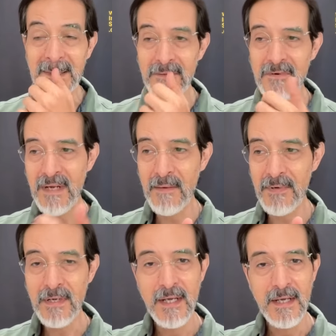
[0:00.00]
do you
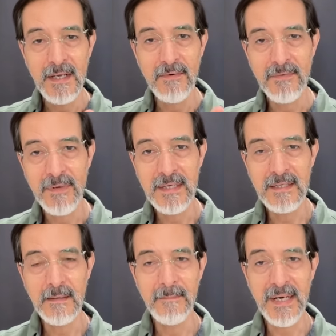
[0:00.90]
remember
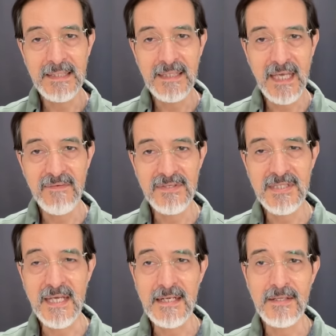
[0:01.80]
when Biden gave his
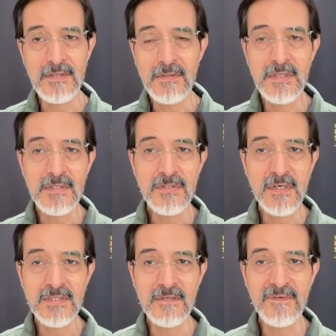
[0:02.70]
State of the Union
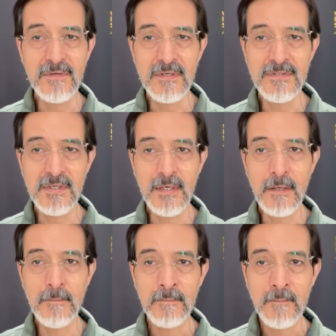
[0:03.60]
address a few years
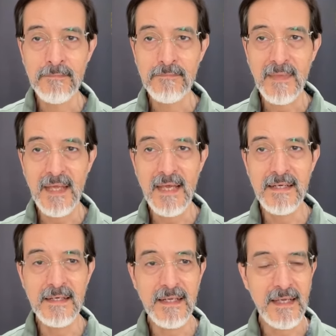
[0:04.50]
ago?
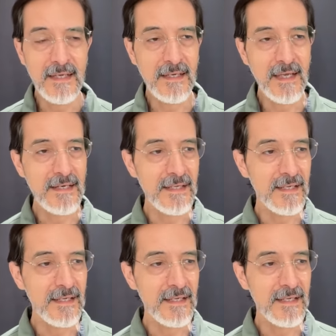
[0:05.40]
And and